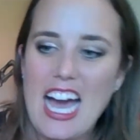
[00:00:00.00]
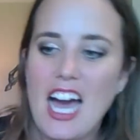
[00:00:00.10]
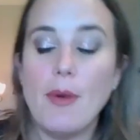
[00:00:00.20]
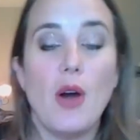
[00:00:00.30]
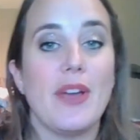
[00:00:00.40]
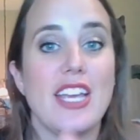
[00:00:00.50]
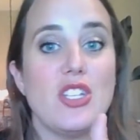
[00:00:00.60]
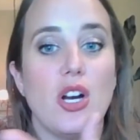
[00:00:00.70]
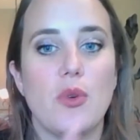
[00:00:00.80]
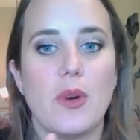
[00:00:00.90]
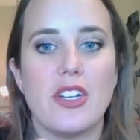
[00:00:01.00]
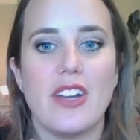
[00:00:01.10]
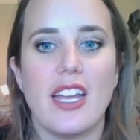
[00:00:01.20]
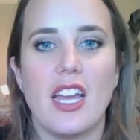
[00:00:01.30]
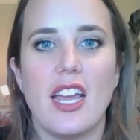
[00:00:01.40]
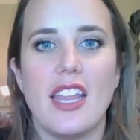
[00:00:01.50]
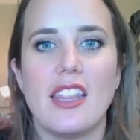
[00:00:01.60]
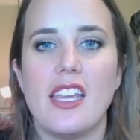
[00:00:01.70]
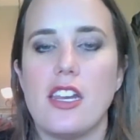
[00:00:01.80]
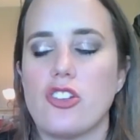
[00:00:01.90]
Um, oh, in case y'all were wondering,
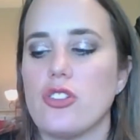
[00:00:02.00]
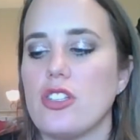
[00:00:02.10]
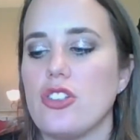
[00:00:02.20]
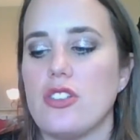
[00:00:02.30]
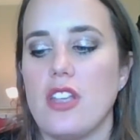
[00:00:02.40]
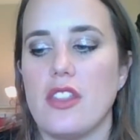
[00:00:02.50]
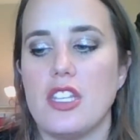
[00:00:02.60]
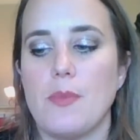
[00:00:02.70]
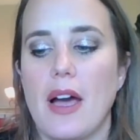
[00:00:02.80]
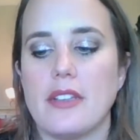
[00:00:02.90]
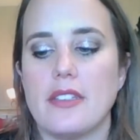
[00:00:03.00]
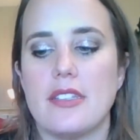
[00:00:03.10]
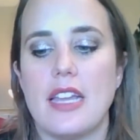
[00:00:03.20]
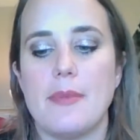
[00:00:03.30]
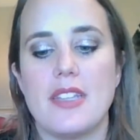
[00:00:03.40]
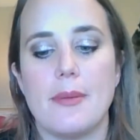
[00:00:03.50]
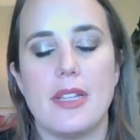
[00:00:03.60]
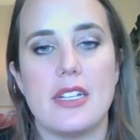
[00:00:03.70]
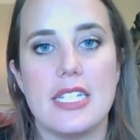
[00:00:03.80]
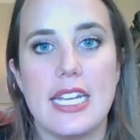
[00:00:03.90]
the initials that you see on these boxes, that means I'm
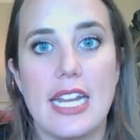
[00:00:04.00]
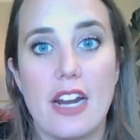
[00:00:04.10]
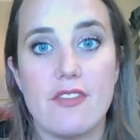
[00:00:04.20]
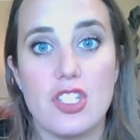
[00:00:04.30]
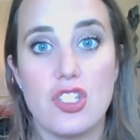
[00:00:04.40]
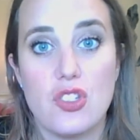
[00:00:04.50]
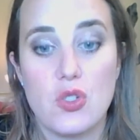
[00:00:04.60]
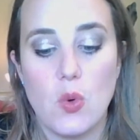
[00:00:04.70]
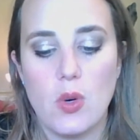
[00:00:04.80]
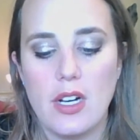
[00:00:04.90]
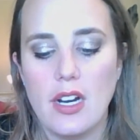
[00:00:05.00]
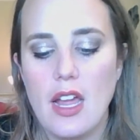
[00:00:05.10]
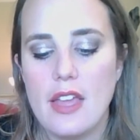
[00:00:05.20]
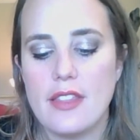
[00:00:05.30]
allowed to take it out of the store.